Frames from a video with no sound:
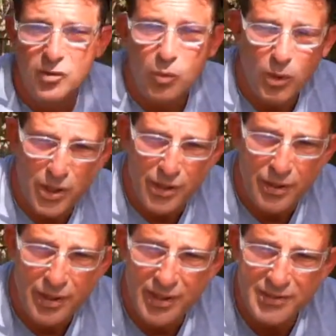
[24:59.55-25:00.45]
one
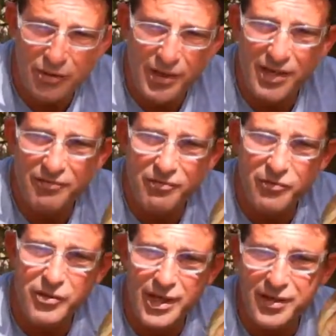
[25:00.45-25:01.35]
and it's already given the
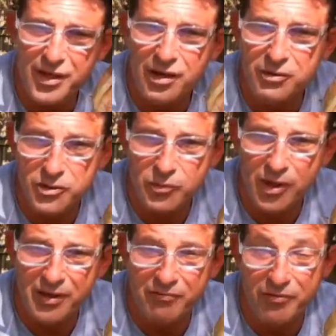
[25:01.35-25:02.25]
fruit now the others will
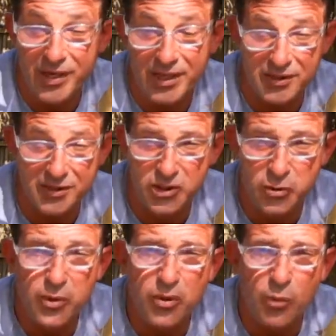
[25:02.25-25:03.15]
all give fruit actually
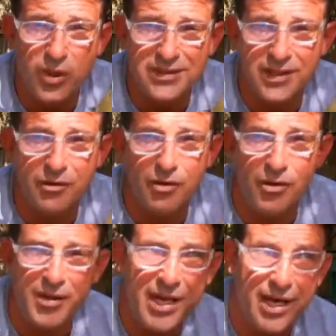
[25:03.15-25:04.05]
two of the ones that are
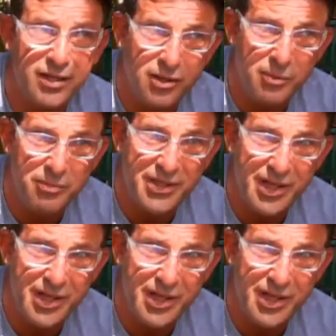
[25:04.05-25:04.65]
on that clump that